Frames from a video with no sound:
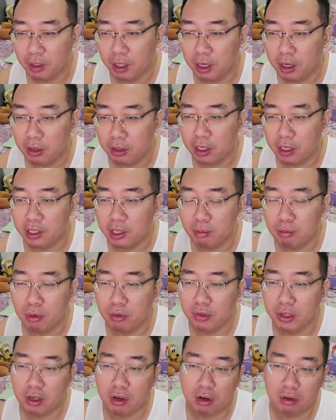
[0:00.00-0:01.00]
Okay, then
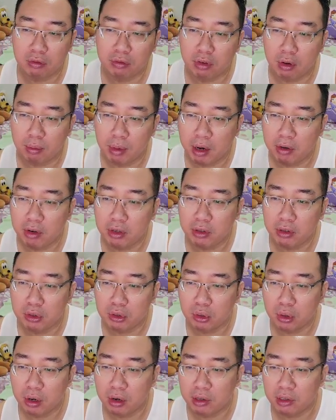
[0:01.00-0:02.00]
moving on from 100 to
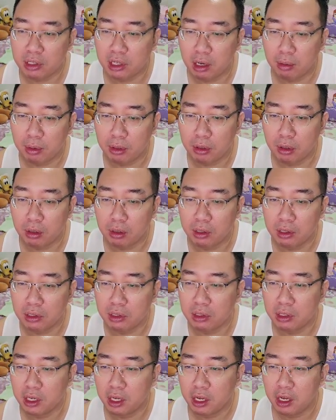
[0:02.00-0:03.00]
200 Singapore
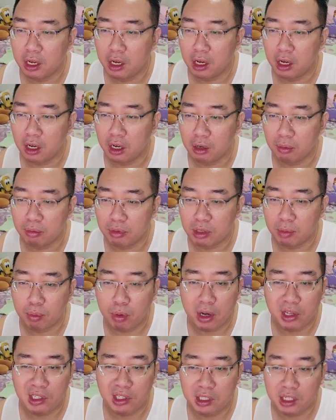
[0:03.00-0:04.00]
dollars,
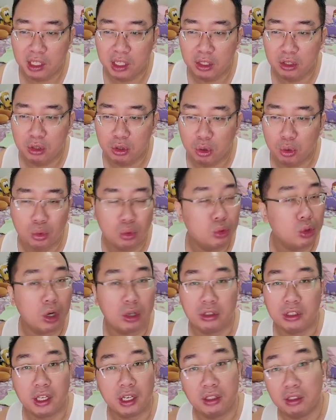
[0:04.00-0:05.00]
surprisingly, do
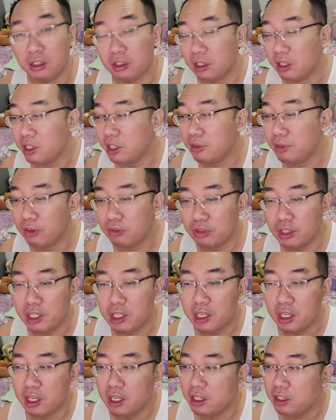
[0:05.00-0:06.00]
not get the 3050.
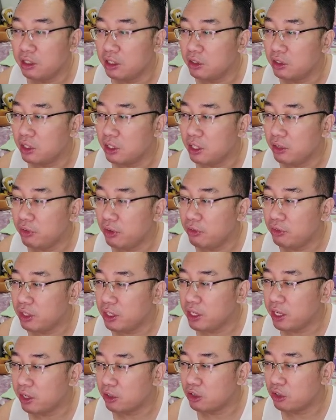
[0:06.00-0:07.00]
The
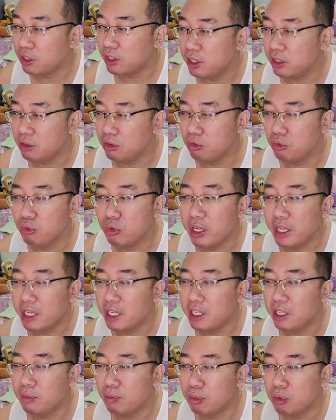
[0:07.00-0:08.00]
3050 actually
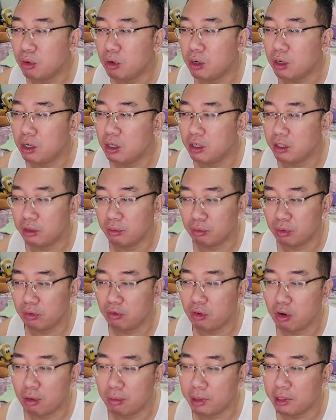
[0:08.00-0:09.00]
really poor in
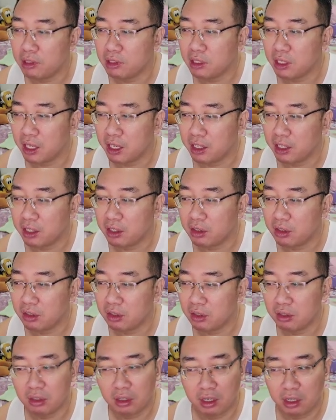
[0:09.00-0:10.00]
performance. Like
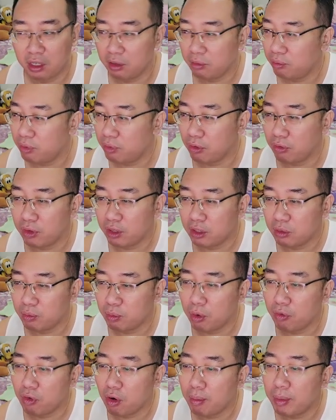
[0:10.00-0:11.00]
it's
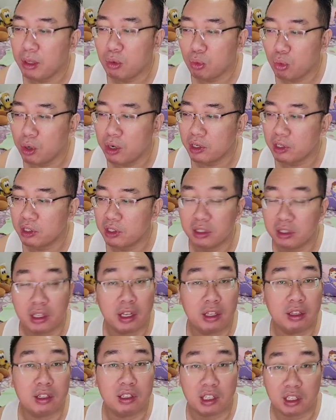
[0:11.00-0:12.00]
performing worse
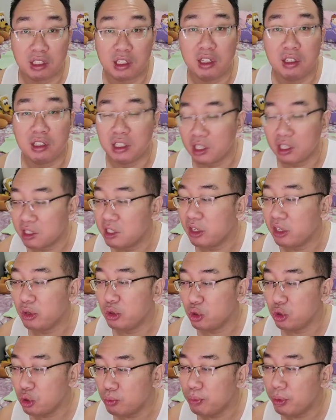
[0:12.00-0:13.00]
than the 1660
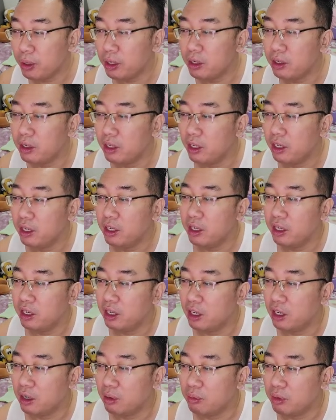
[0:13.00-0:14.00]
Super,
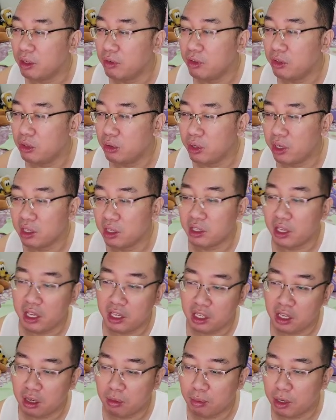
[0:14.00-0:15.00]
even though it has
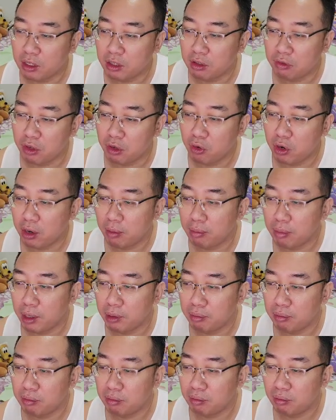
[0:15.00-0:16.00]
8GB of VRAM,
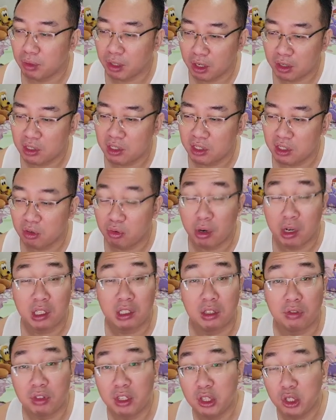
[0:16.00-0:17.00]
but because it's a
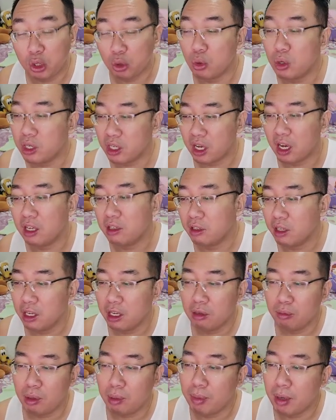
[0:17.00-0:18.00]
relatively newer card,
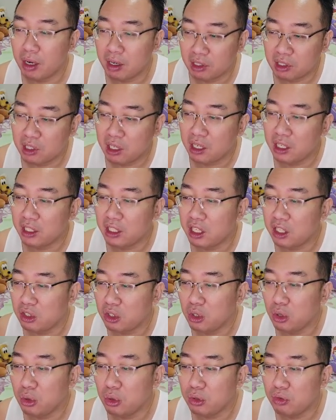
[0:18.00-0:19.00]
people are selling it
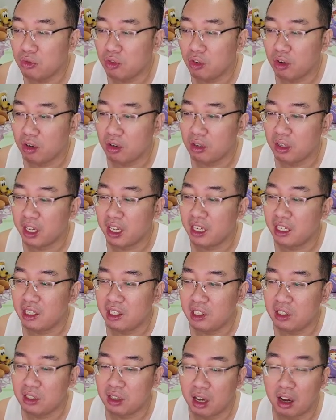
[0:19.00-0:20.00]
used for at
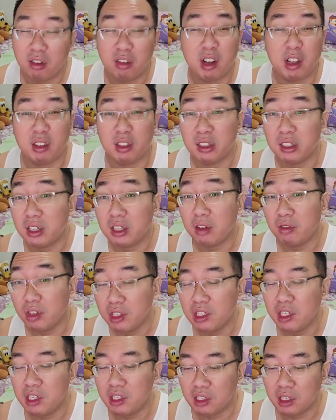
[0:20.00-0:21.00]
least
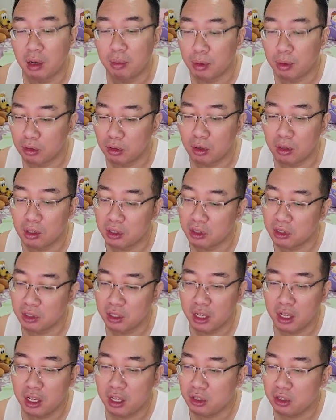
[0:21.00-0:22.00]
170 Singapore dollars.
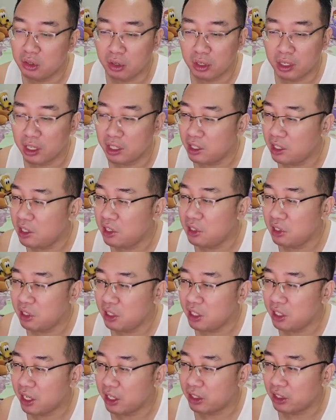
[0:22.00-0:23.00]
So you can
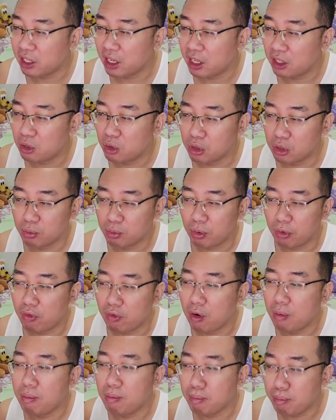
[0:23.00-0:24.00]
easily get cards which
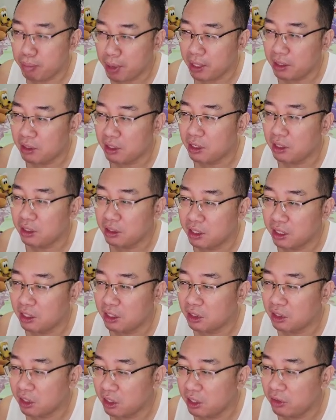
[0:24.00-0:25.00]
perform better than the
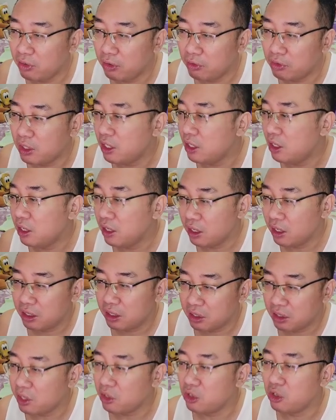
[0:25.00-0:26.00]
3050,
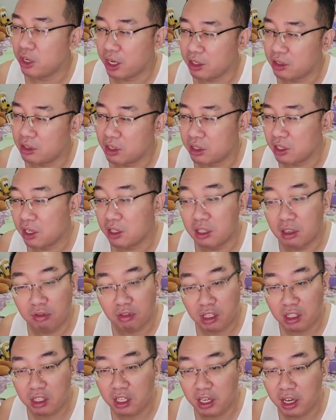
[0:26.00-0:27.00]
such as the
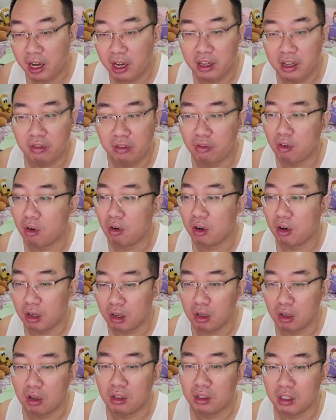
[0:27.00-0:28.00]
1070 Ti for a
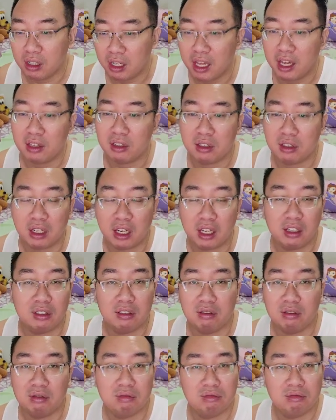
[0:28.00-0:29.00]
lot less, like
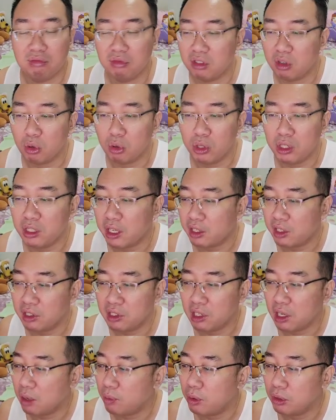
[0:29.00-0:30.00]
only 90
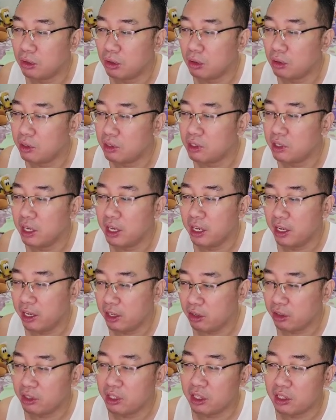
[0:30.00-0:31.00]
Singapore dollars.
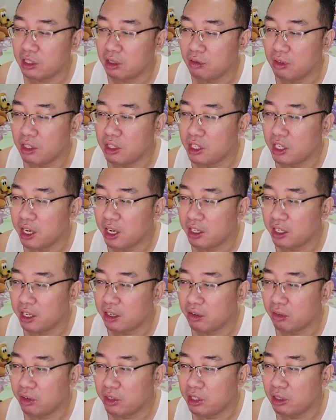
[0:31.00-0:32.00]
And your 1070 Ti can
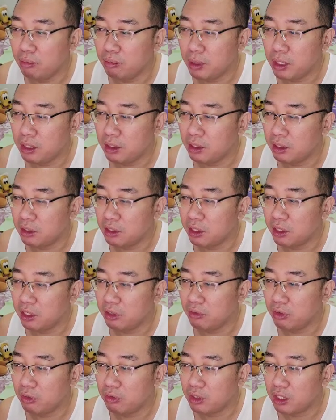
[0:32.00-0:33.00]
already beat the
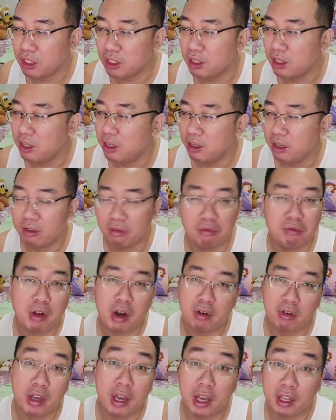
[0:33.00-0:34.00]
3050
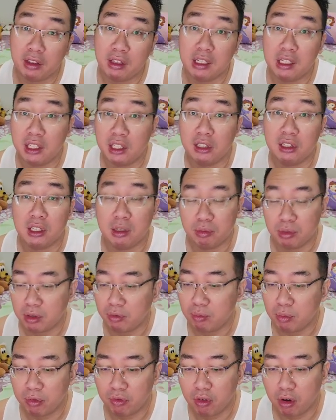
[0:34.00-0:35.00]
very handily in terms
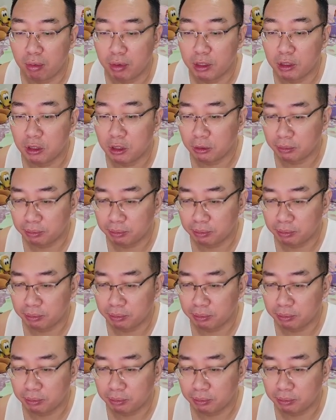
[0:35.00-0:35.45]
of performance.